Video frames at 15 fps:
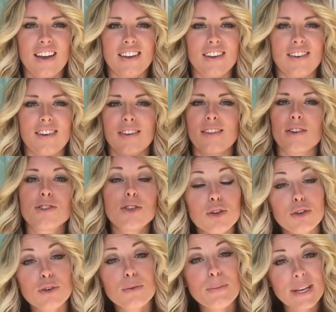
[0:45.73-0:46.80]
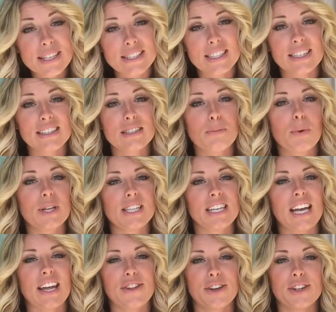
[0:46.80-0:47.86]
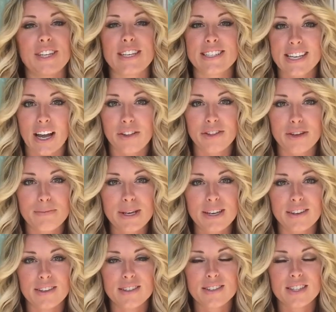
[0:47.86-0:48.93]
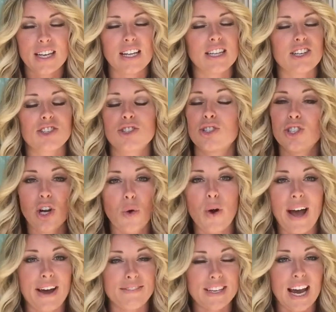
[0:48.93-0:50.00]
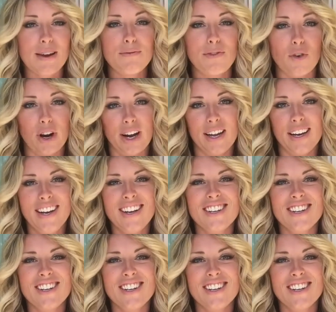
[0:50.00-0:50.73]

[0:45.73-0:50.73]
You know, they're too busy to put together these healthy meals and they just don't have time for it.